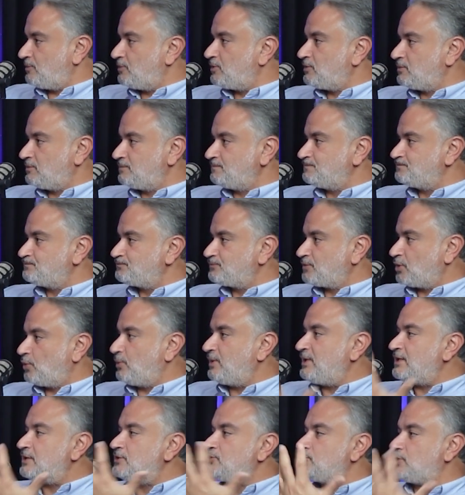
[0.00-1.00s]
Lebanon.
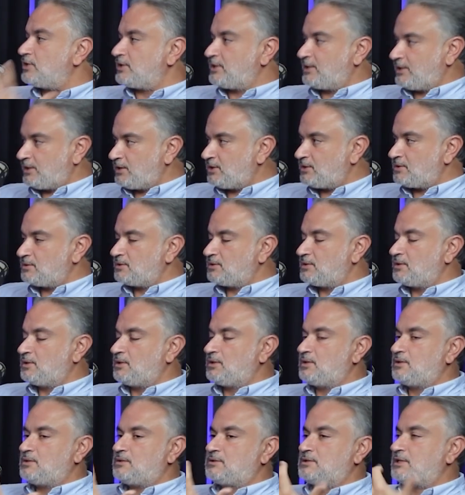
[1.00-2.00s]
We need to agree
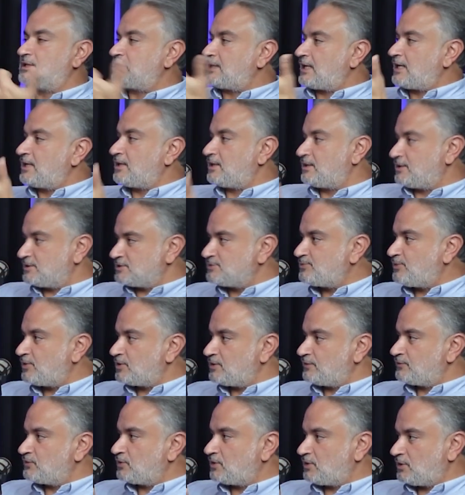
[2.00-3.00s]
that Araq is
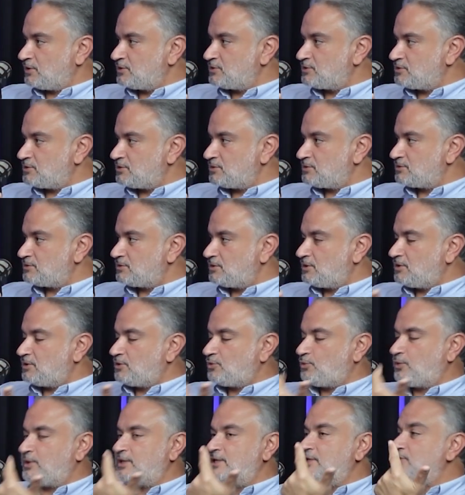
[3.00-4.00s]
part of the culture.
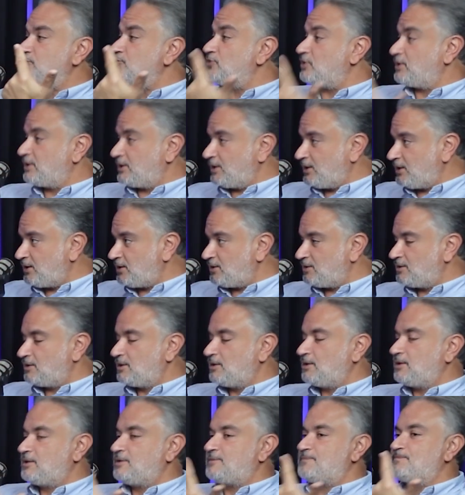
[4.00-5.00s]
We need to agree
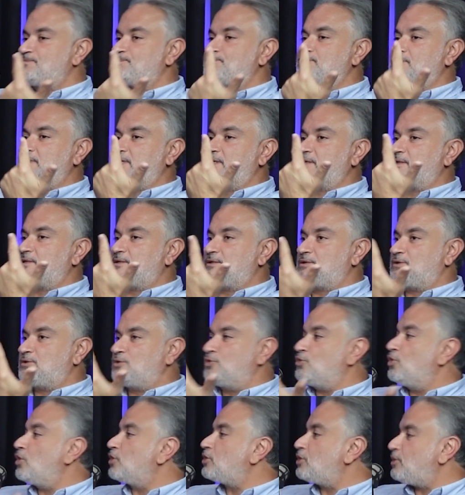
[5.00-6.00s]

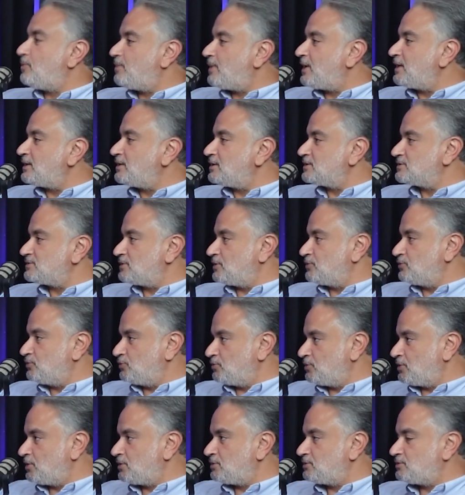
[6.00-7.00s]
who occupied us and
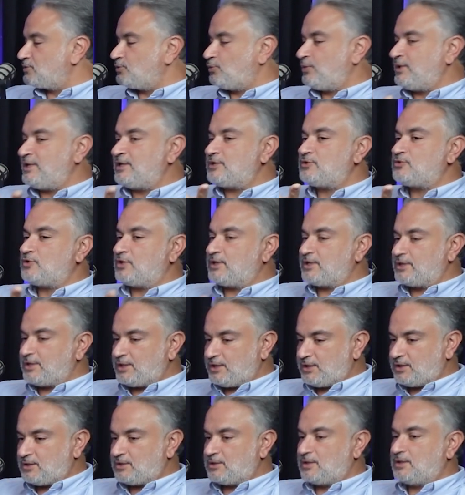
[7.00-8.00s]
who not. We need to
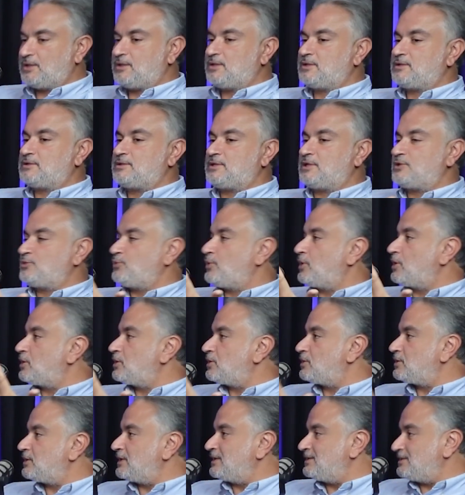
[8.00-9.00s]
agree that we
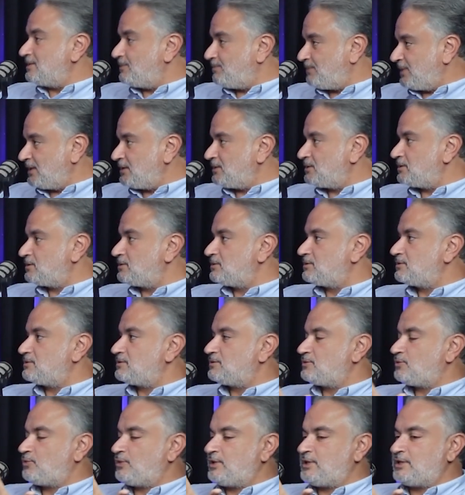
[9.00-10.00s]
are
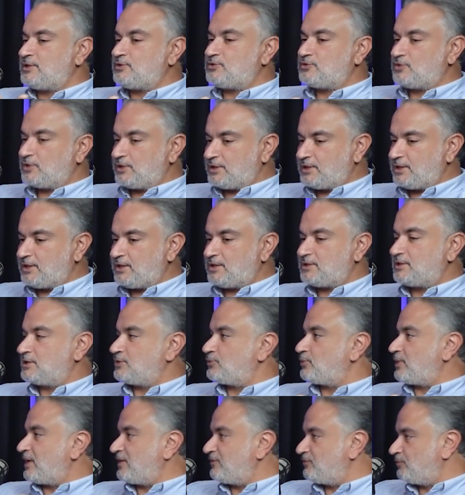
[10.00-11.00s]
independent. We need to agree
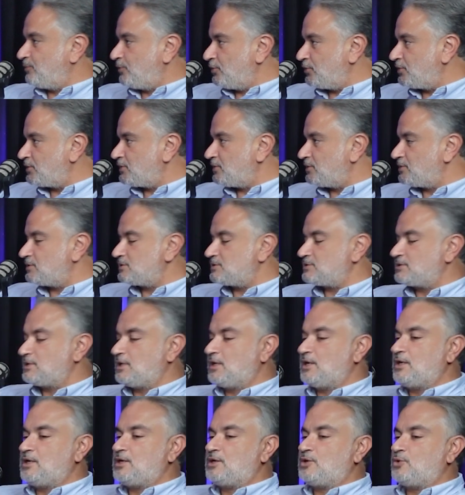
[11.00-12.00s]
that we have borders.
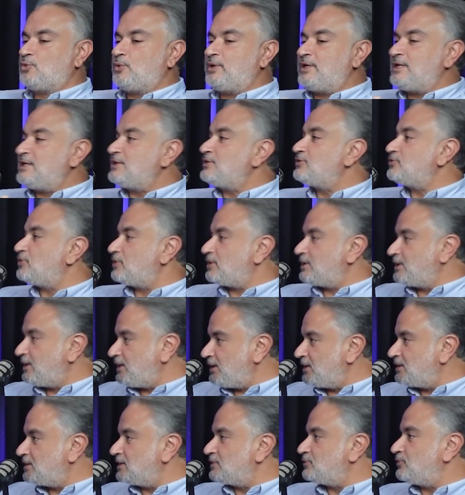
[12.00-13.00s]
We need to
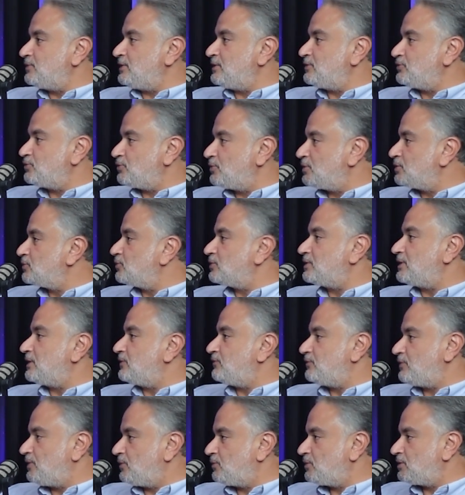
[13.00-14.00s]
agree that we need to work with
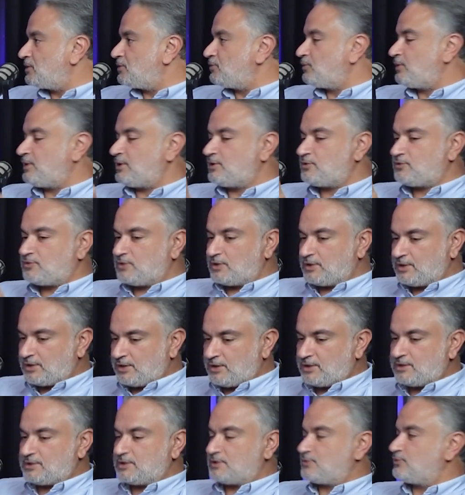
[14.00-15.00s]
everyone. We need to
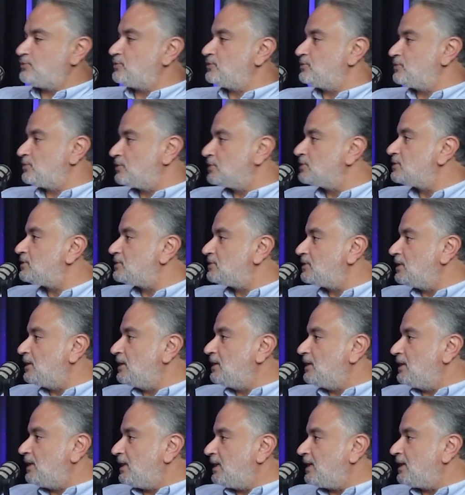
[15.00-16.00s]
agree that we do not
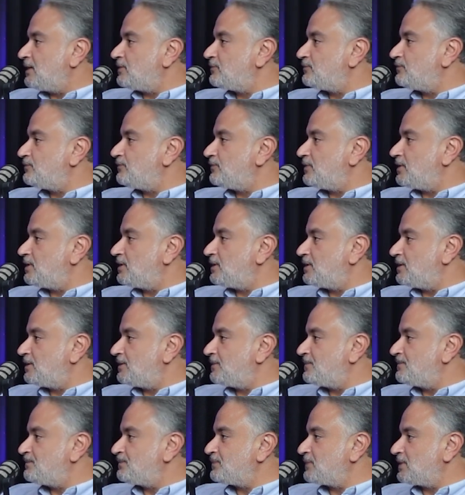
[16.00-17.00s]
have
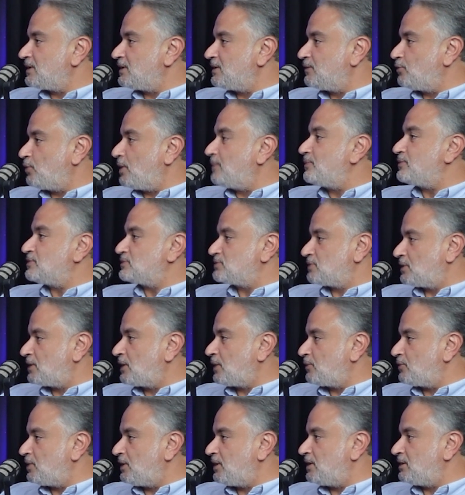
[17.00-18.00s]
weapons
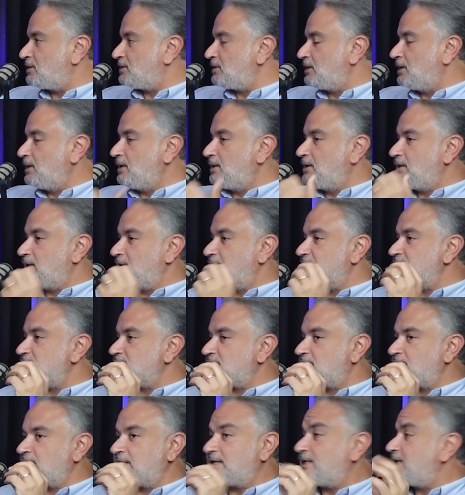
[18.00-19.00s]
on our land.
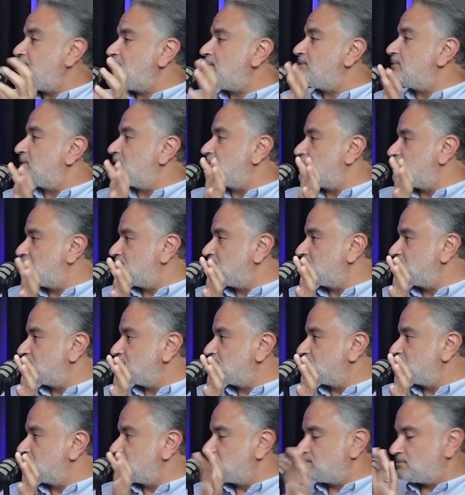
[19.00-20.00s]
It's an agreement.
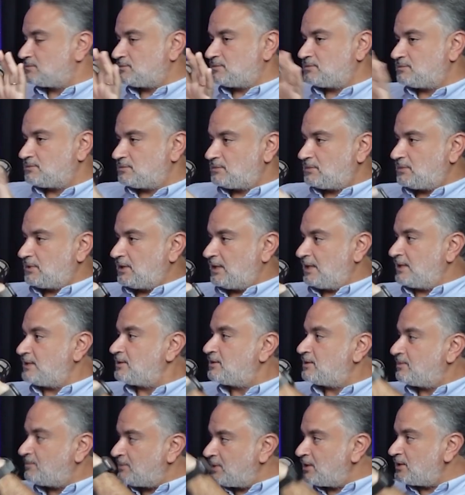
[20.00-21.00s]

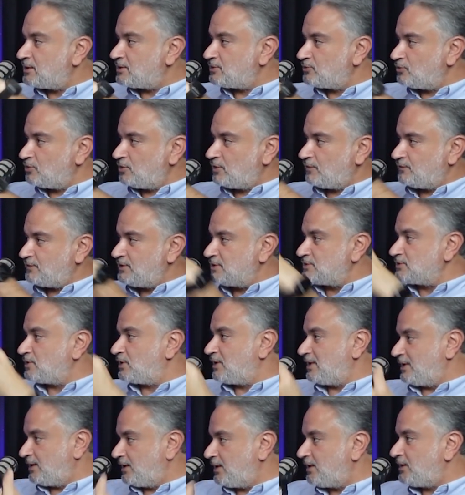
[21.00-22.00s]
And the minute all of these
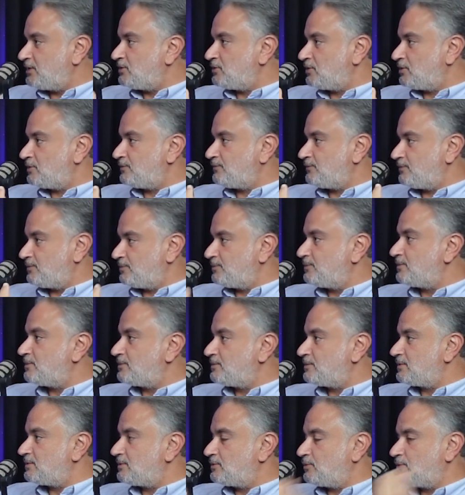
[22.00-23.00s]
are agreed of,
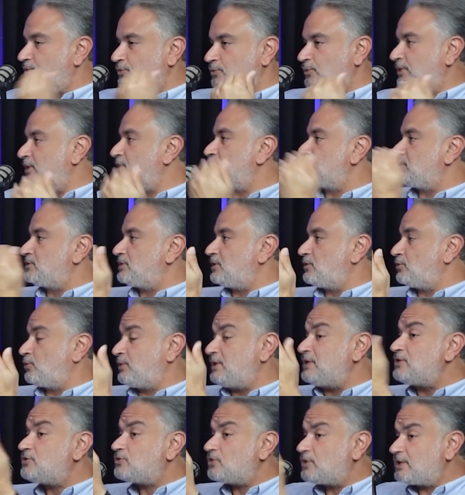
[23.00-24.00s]
we continue.
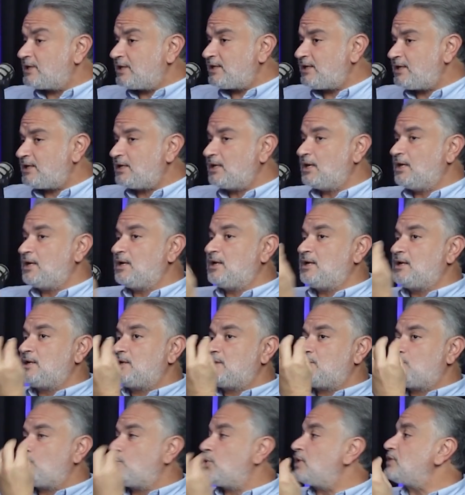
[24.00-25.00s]
We need to agree
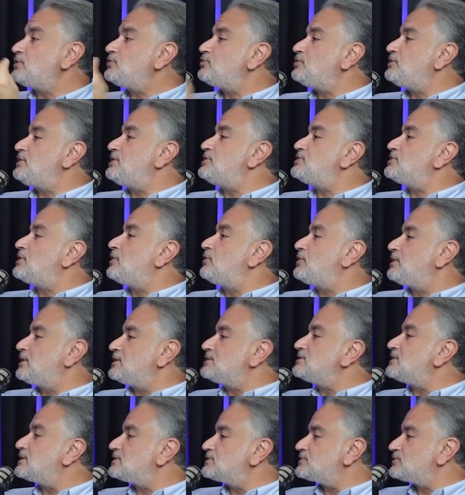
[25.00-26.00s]
what to teach our
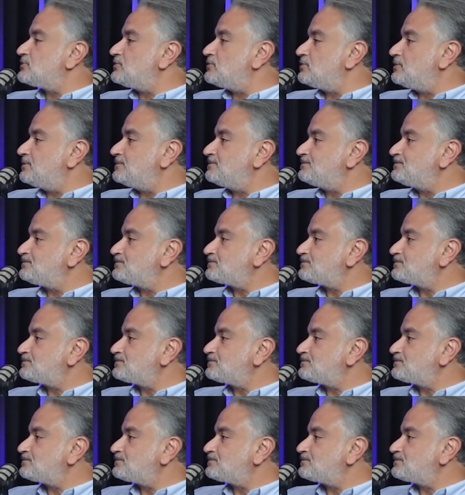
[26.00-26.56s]
kids at school.